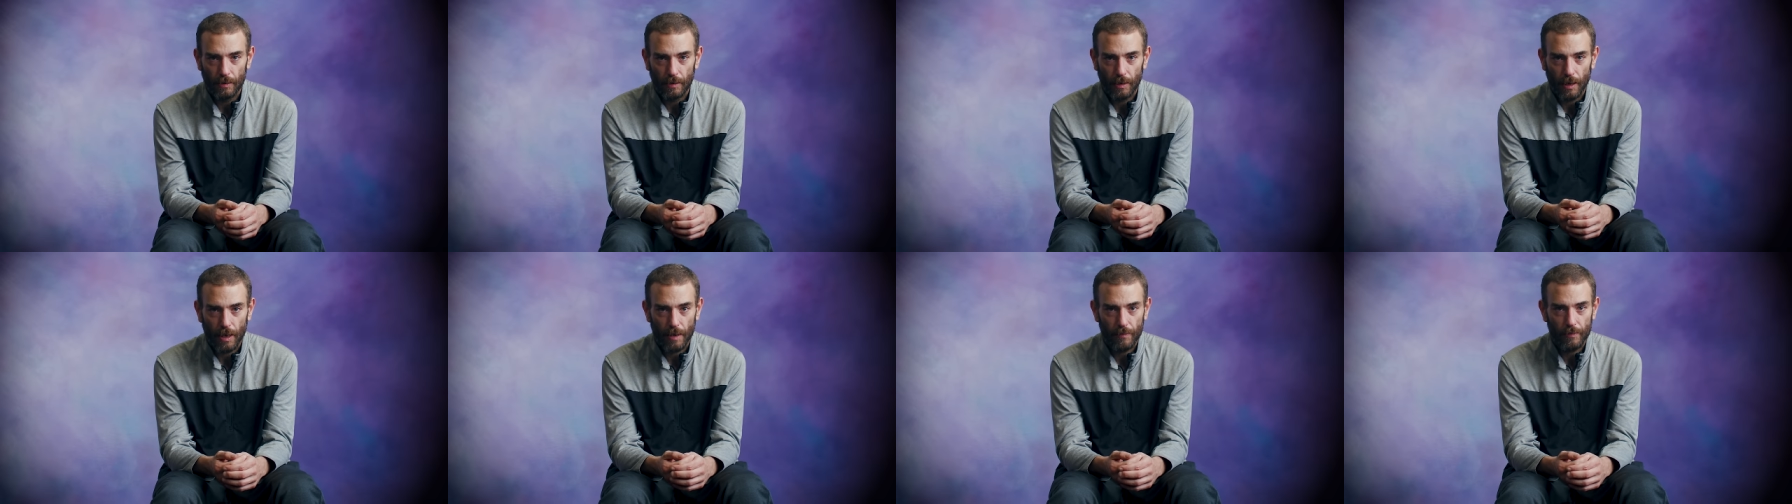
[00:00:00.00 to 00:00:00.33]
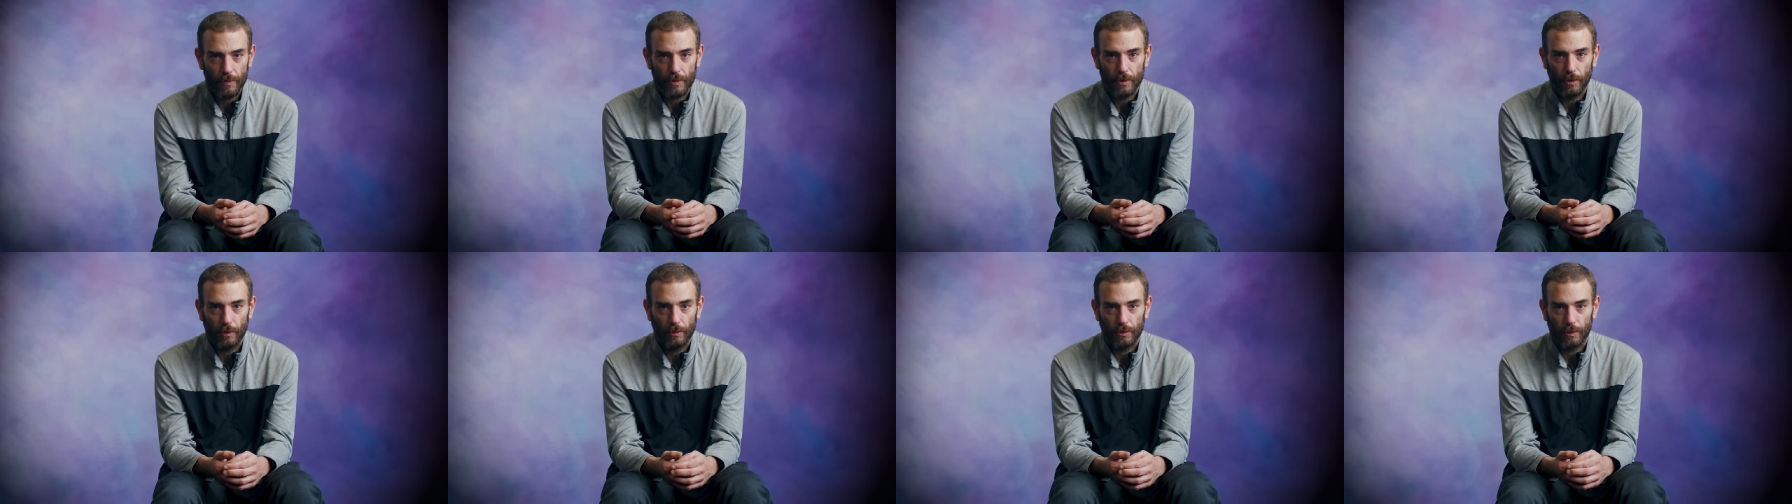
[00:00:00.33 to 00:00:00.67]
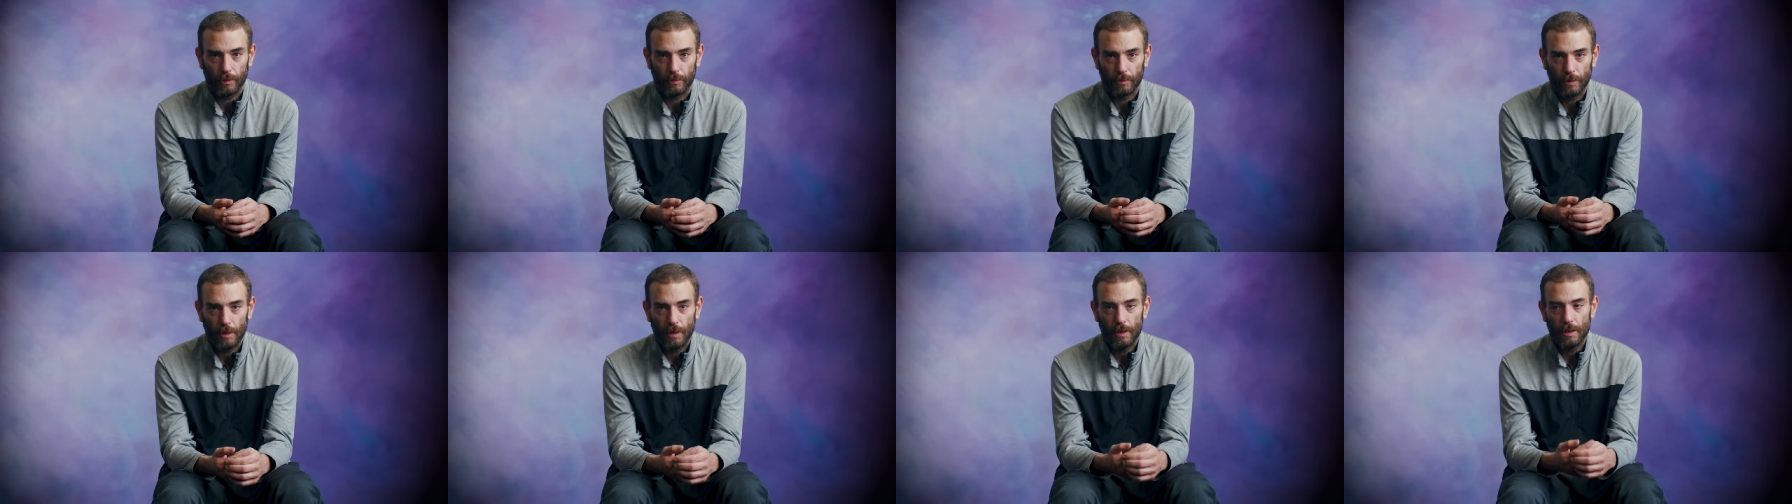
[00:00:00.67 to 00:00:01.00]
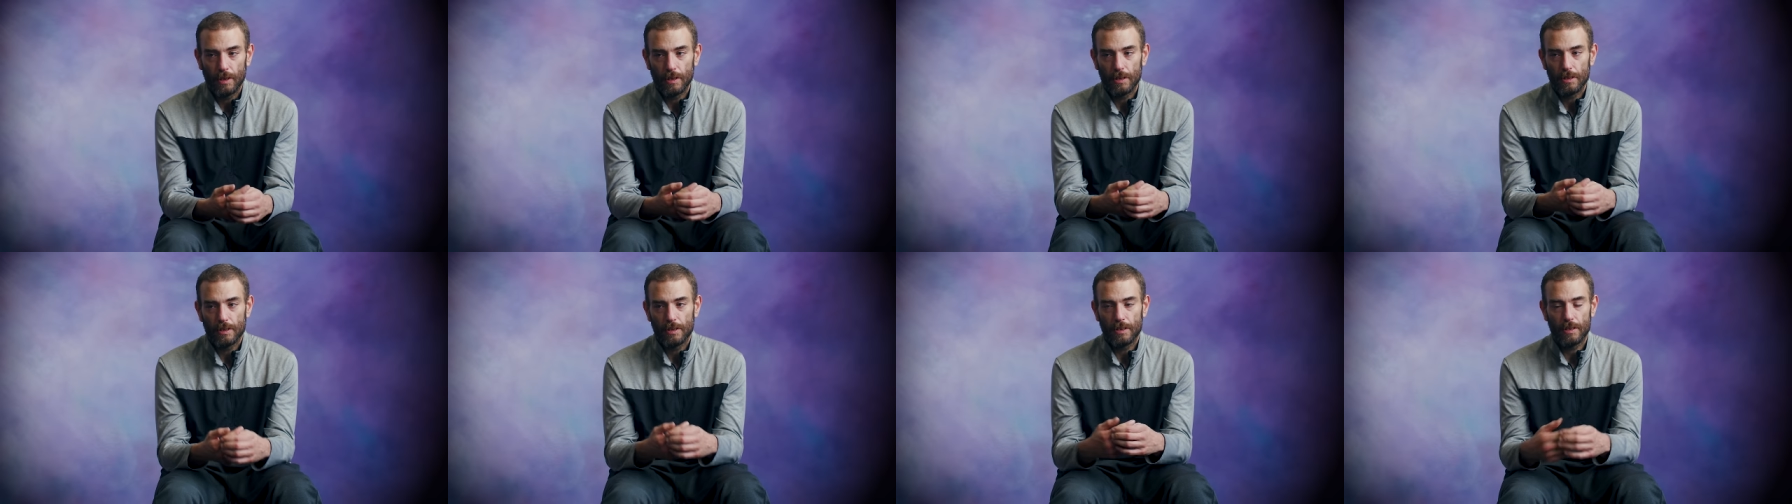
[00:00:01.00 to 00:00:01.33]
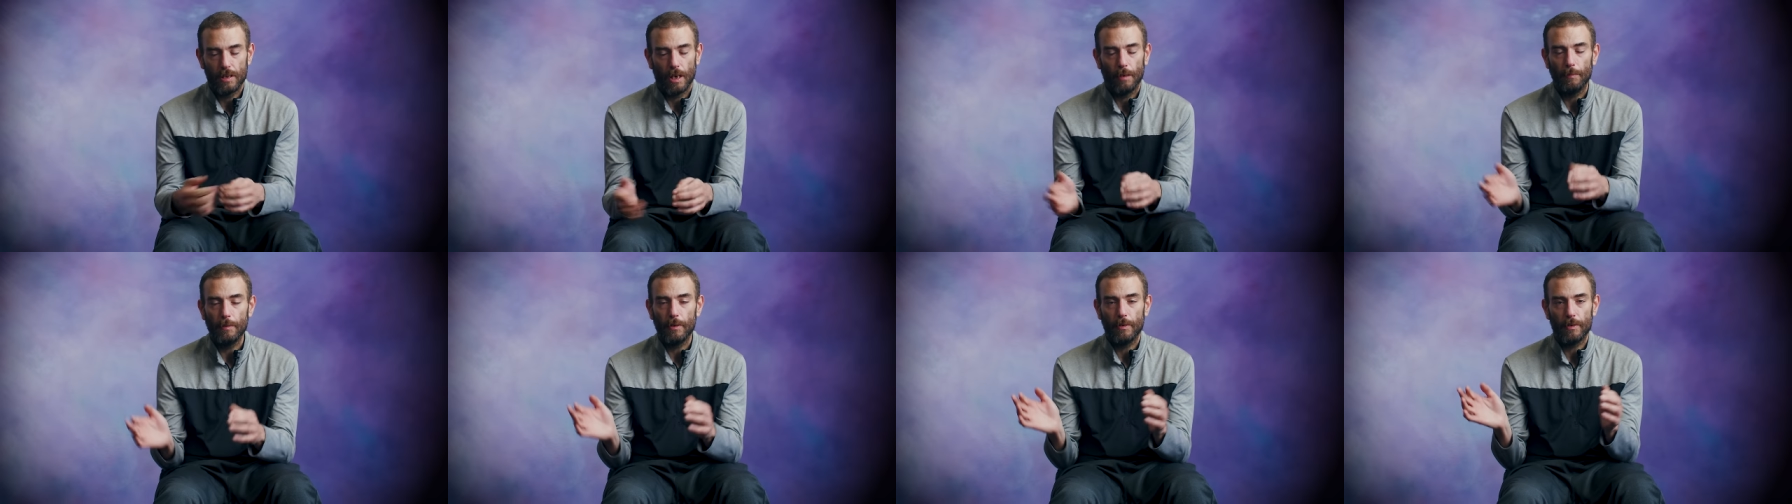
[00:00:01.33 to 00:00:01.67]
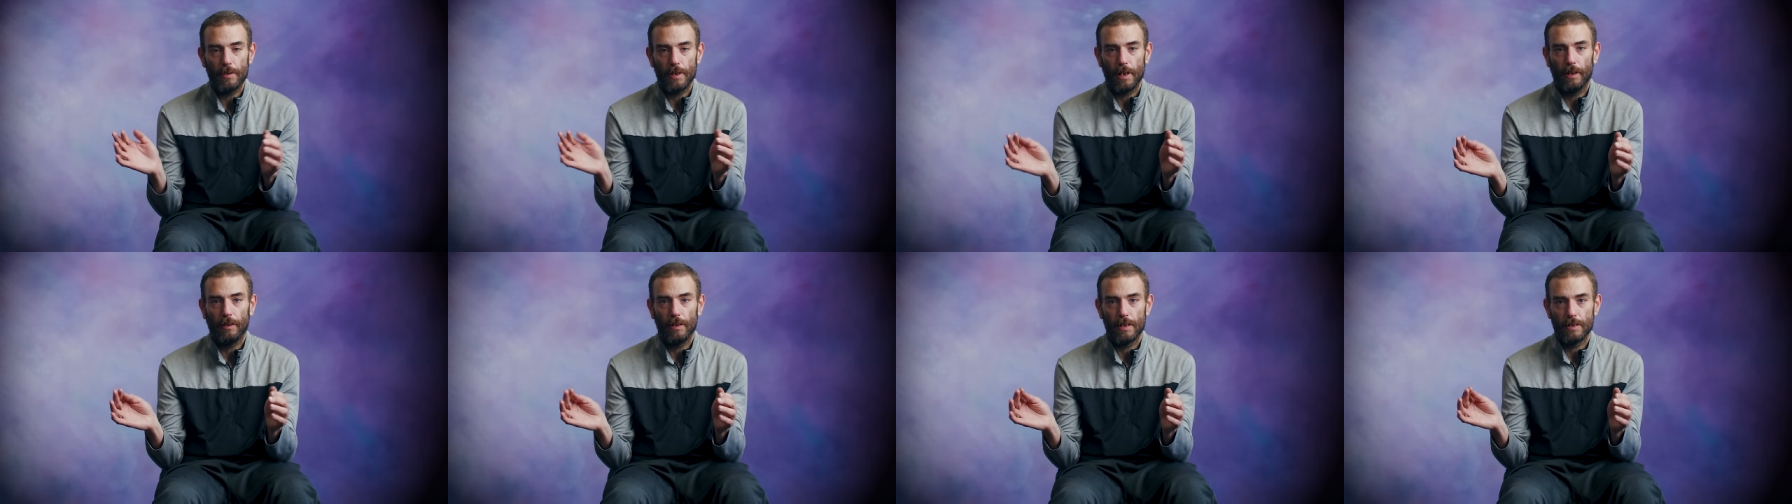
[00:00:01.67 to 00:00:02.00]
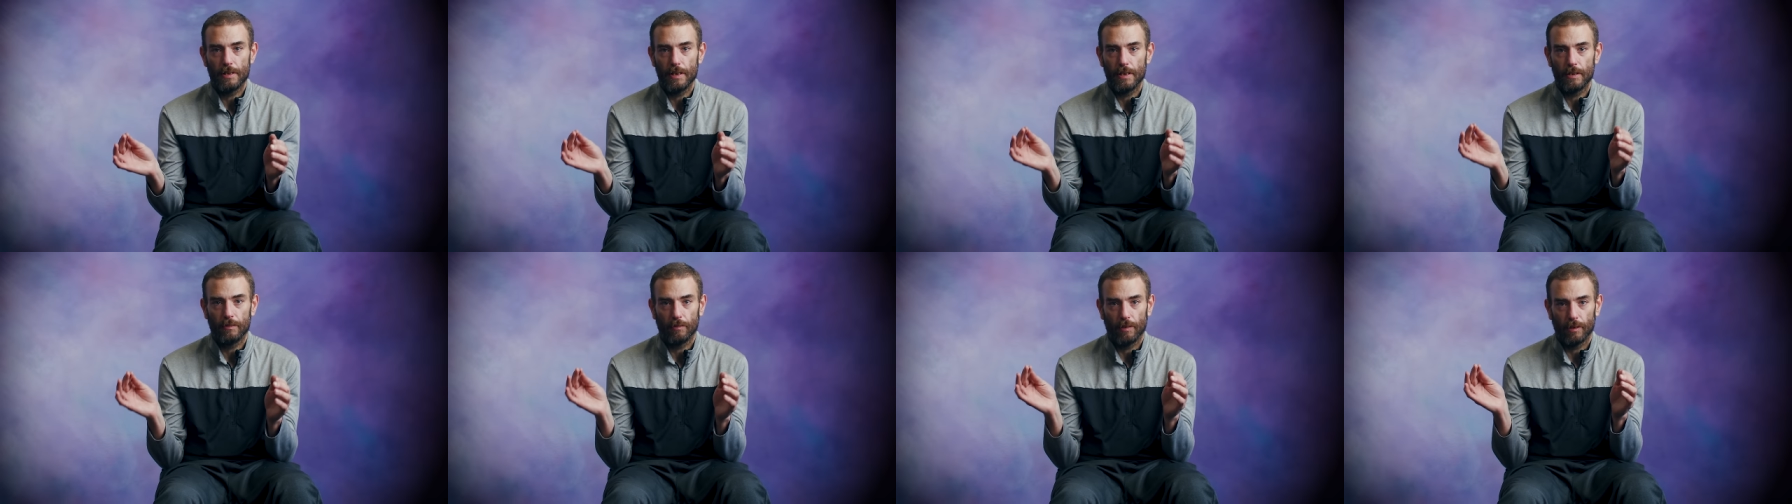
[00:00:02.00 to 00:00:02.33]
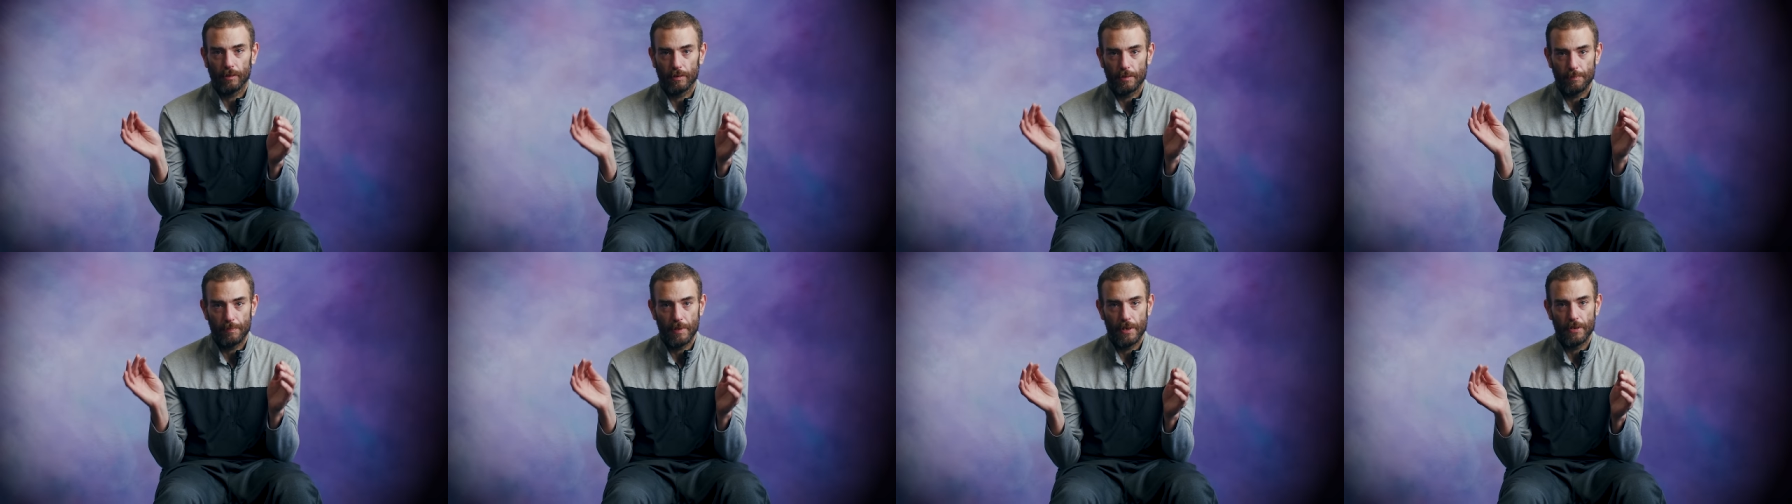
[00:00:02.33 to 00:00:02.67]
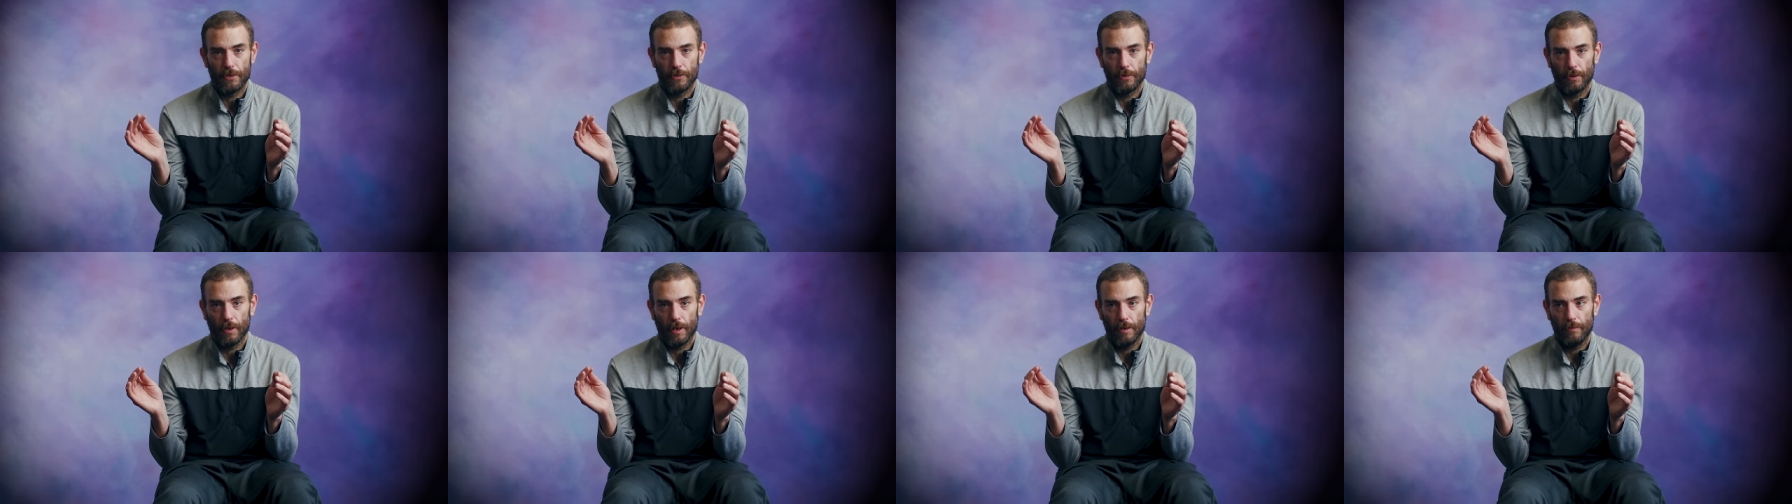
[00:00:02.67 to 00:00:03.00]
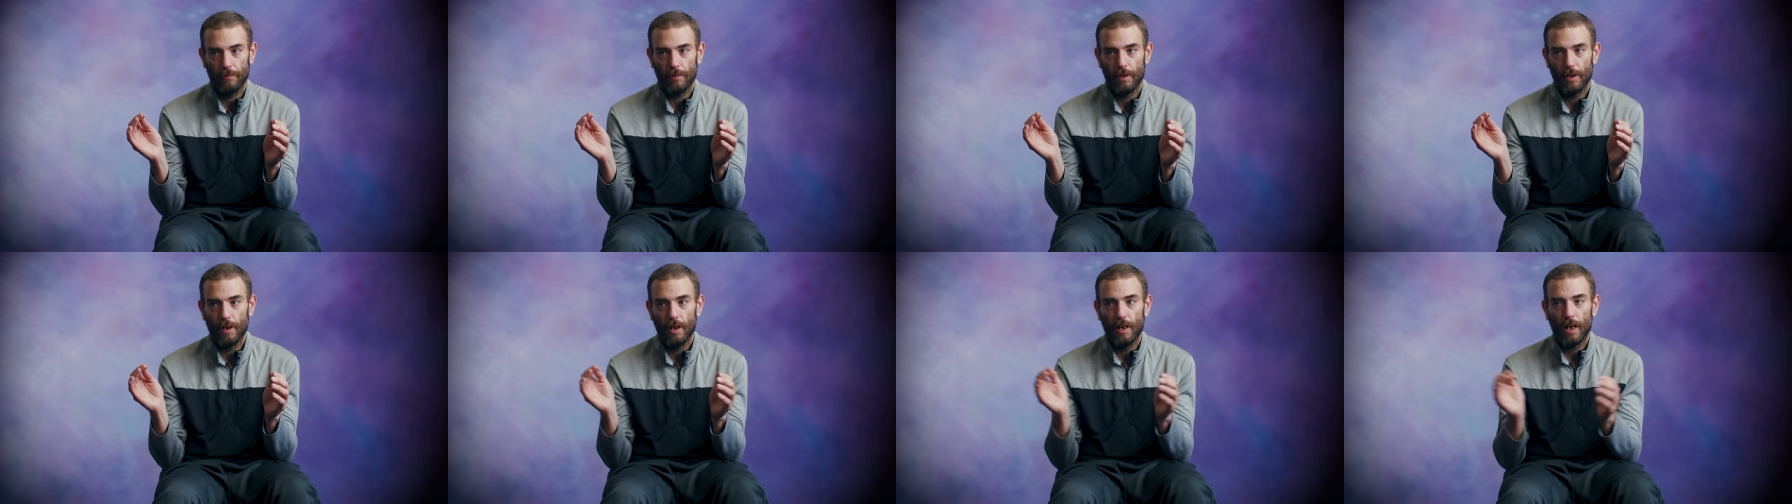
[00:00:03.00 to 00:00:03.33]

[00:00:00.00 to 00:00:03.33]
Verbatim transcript: I even told her, tell me what the hell I did wrong to piss you off.